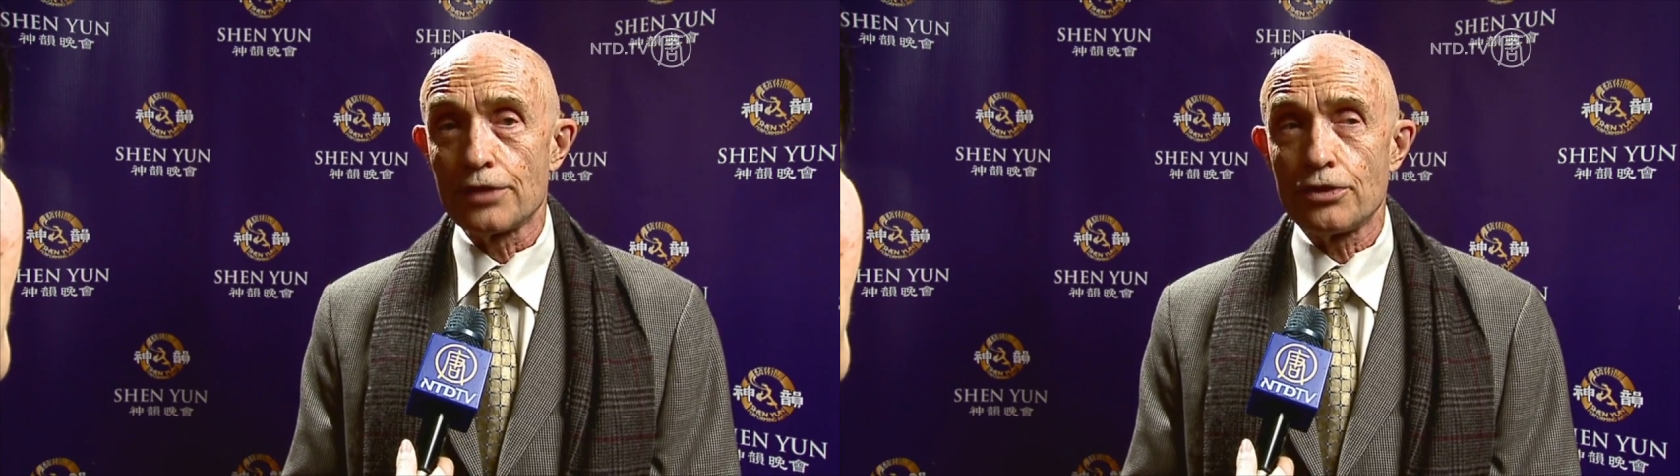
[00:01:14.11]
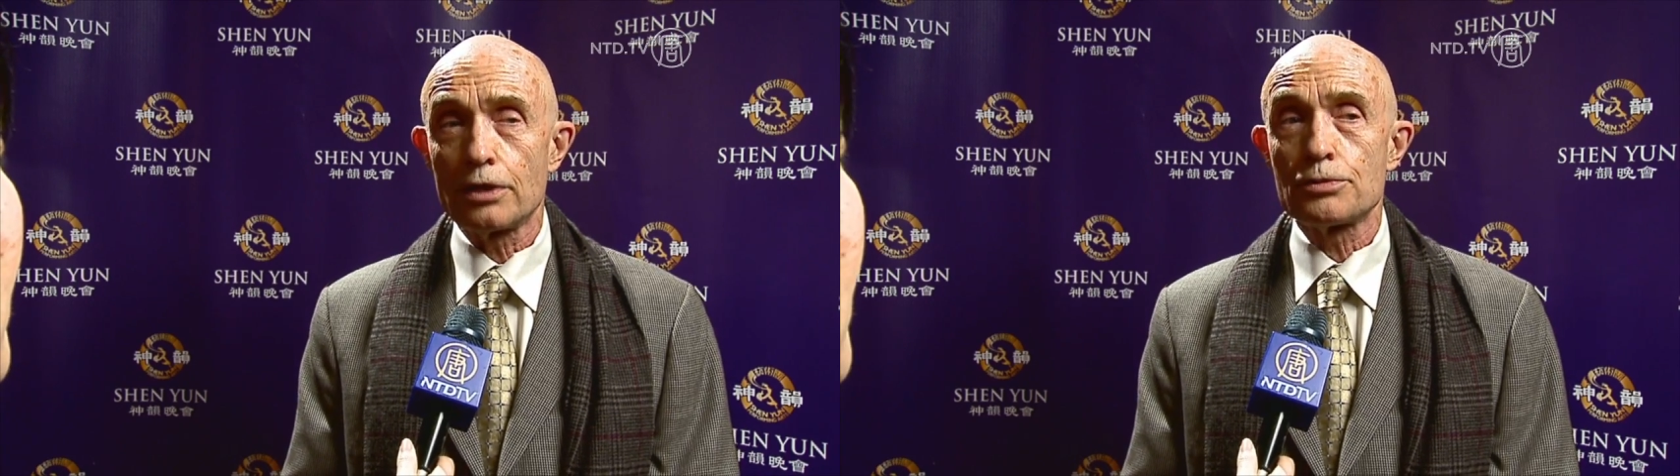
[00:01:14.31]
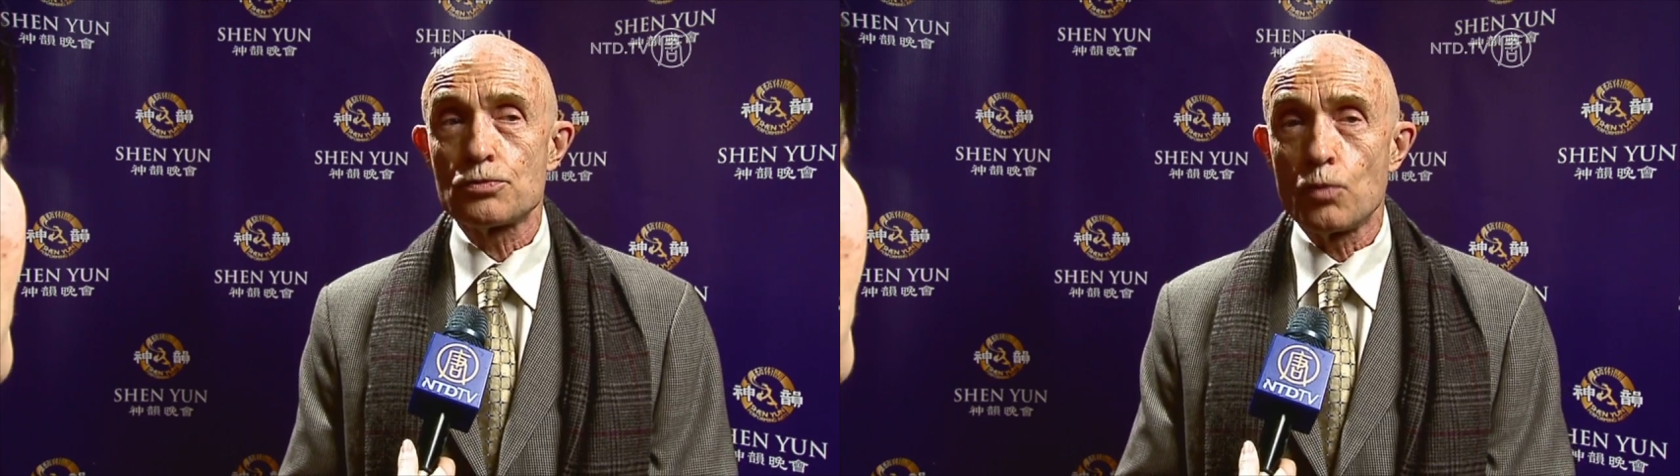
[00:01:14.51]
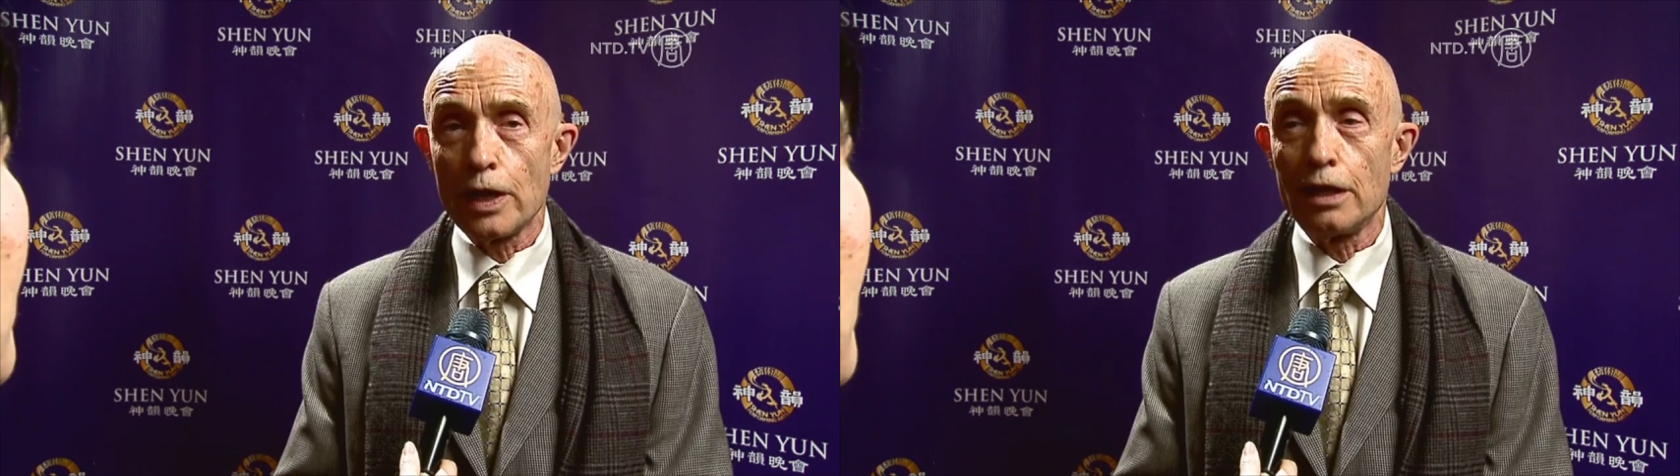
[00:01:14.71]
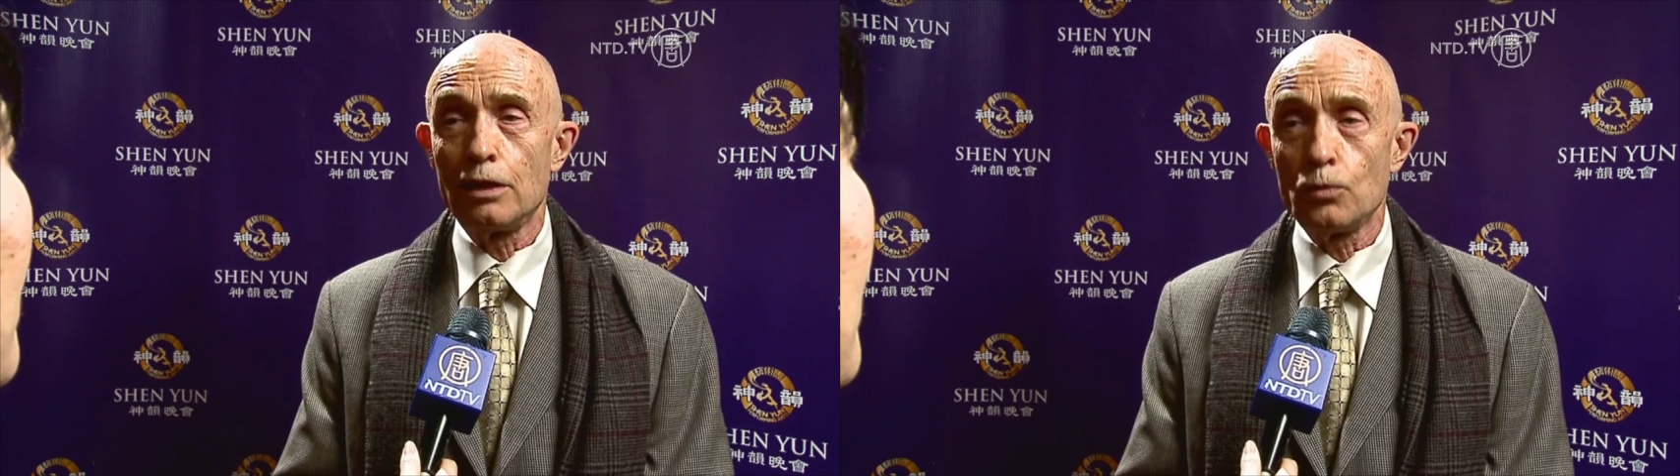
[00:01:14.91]
I thought it was
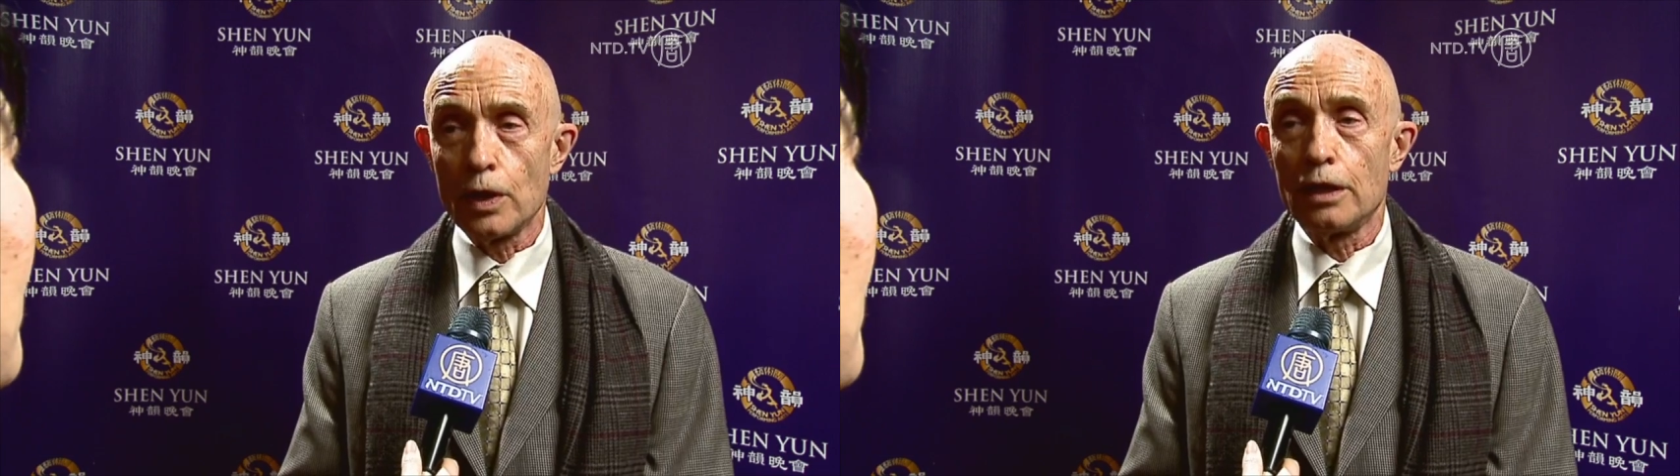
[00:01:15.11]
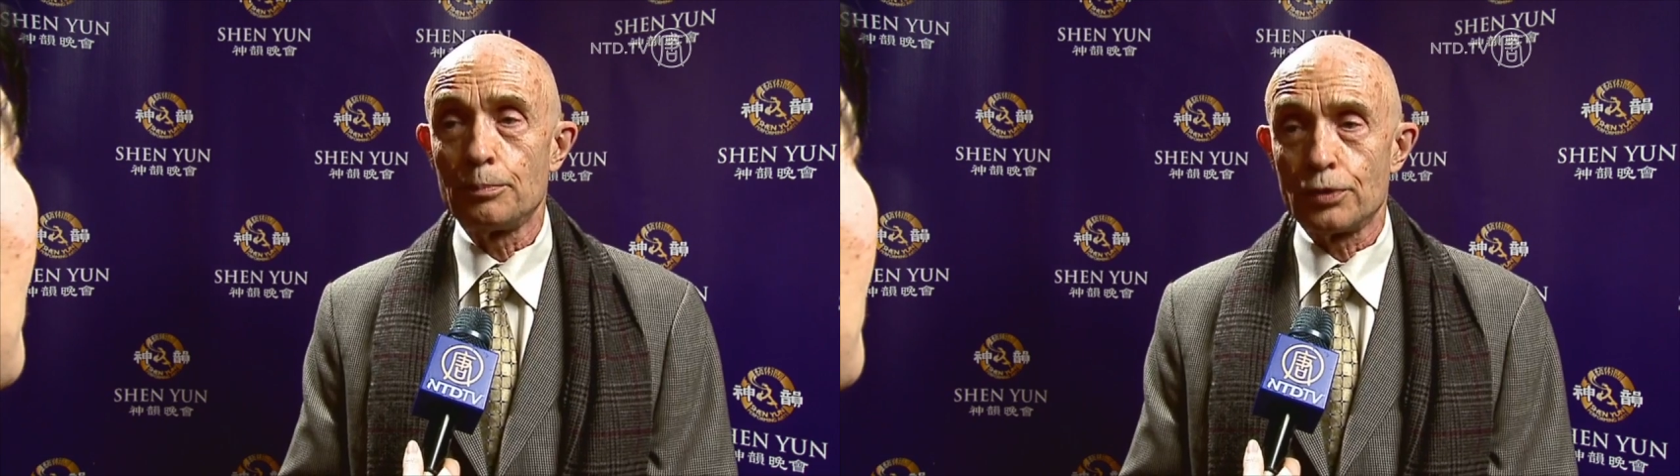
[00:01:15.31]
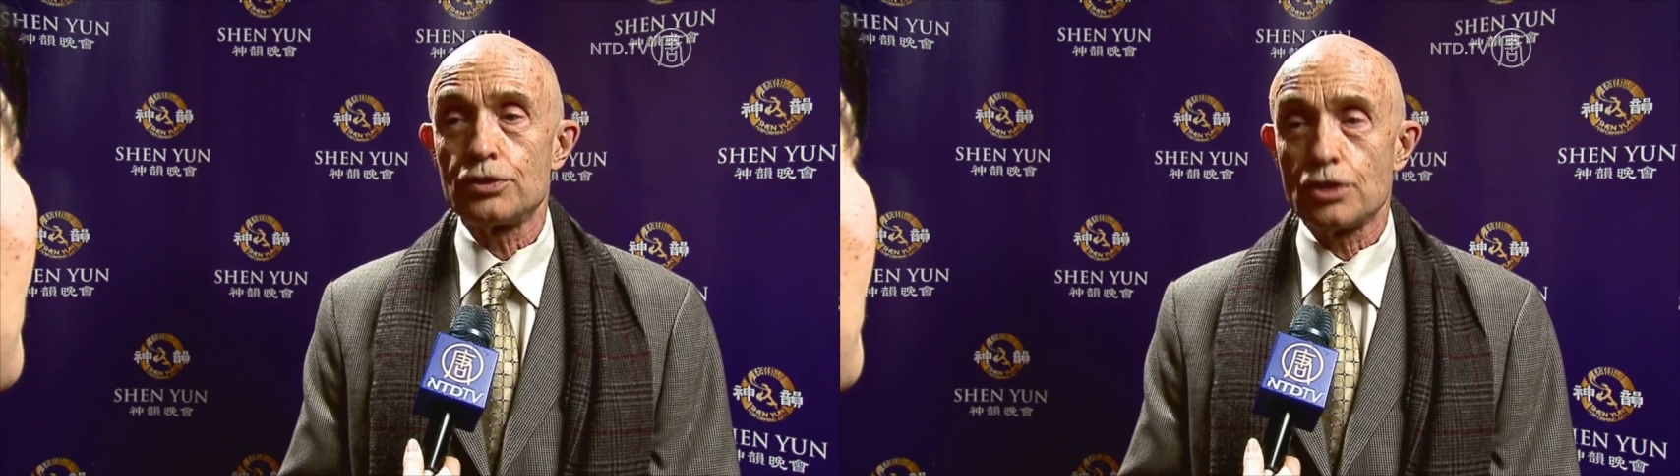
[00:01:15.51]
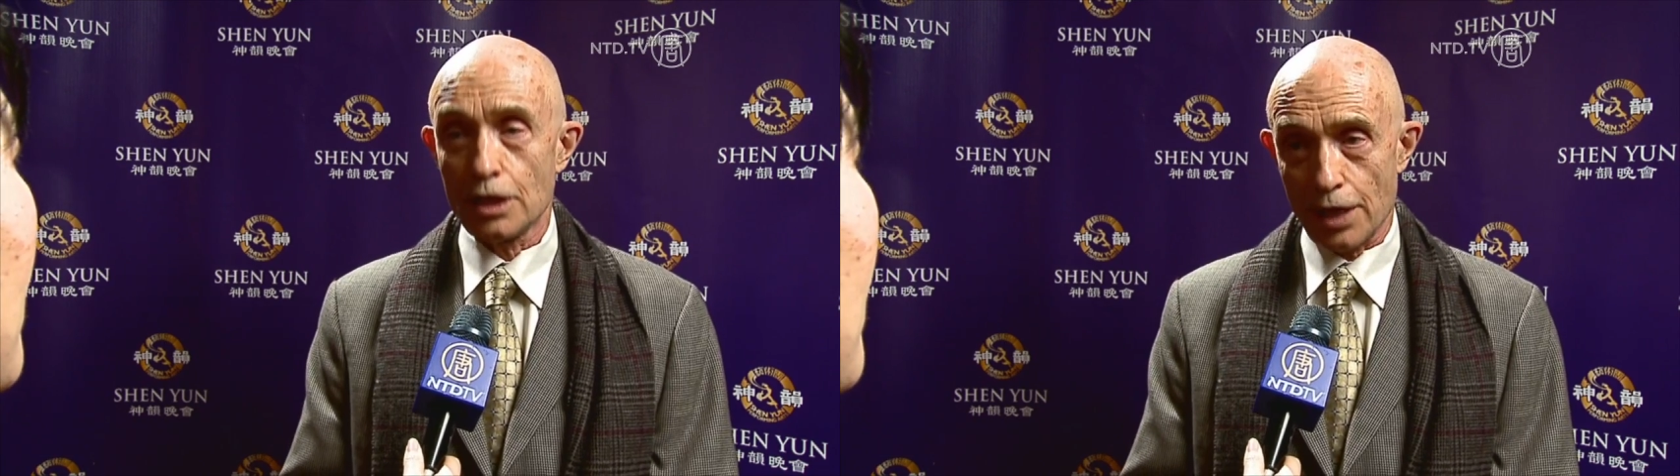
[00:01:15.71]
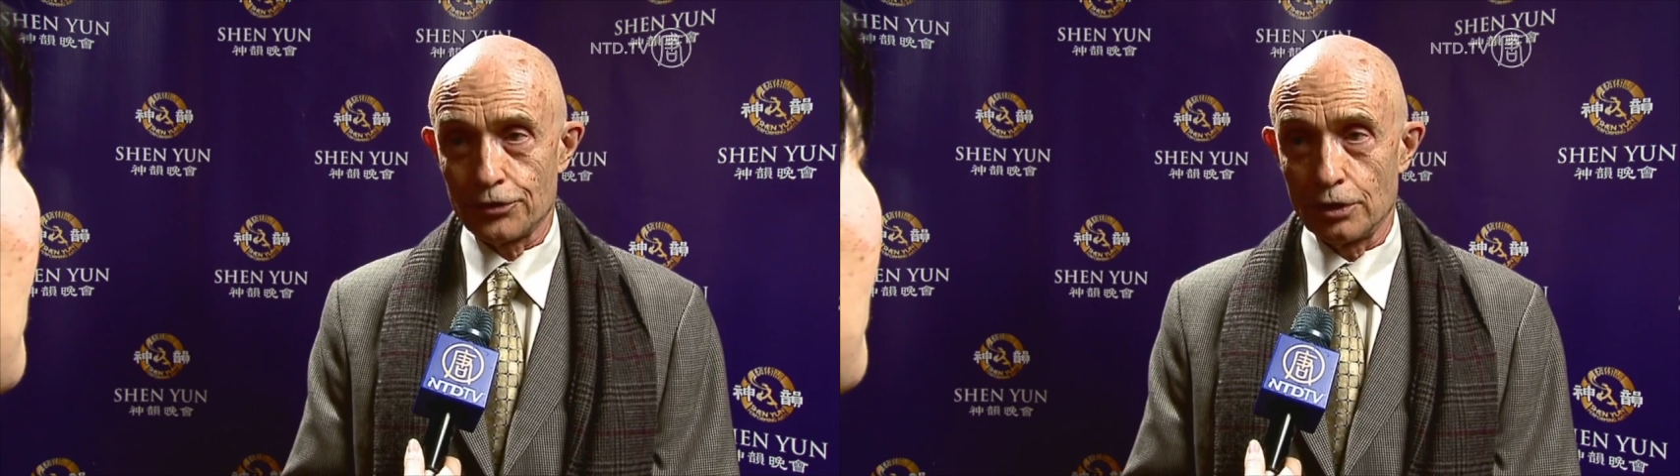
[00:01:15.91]
well put
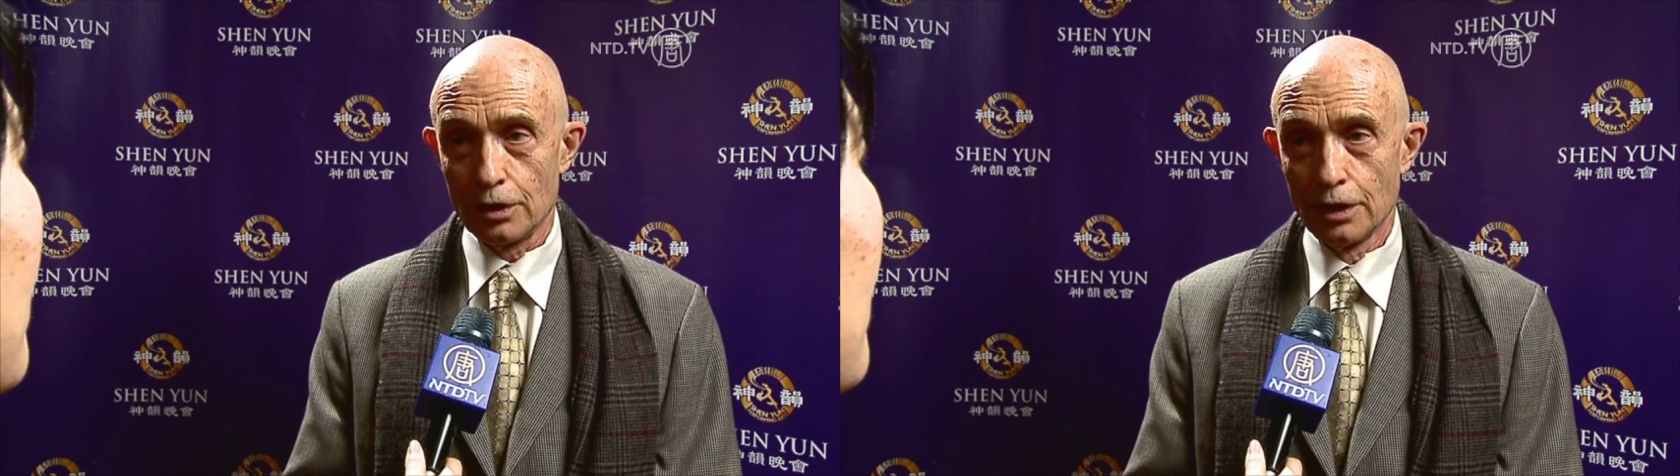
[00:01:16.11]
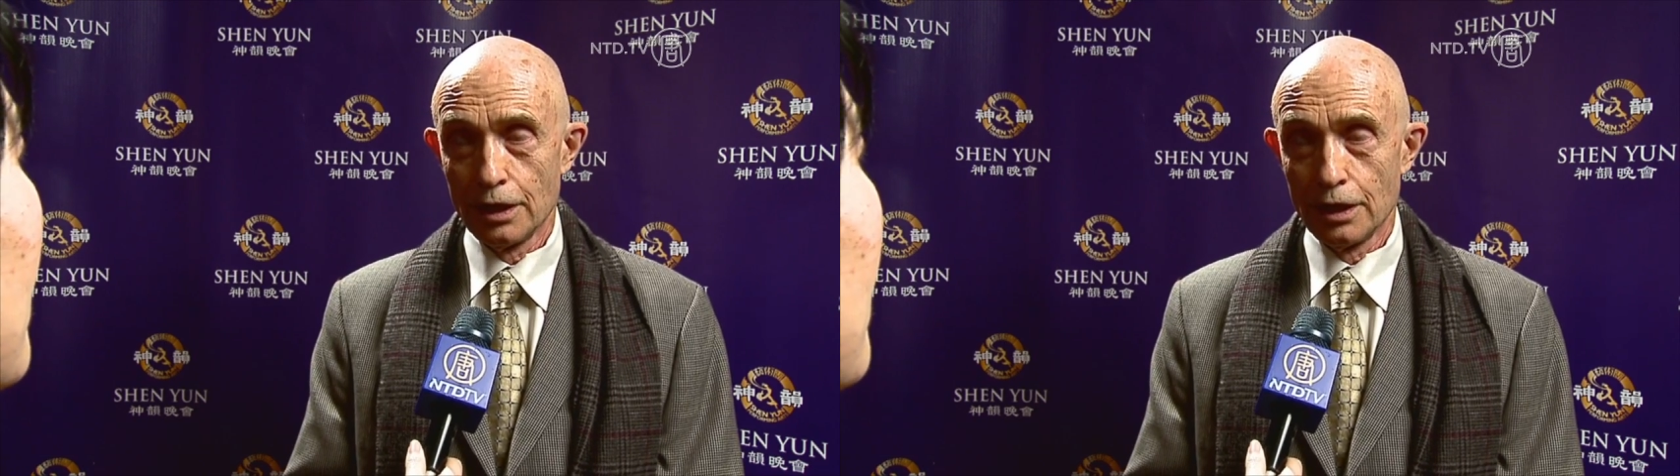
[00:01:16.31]
together.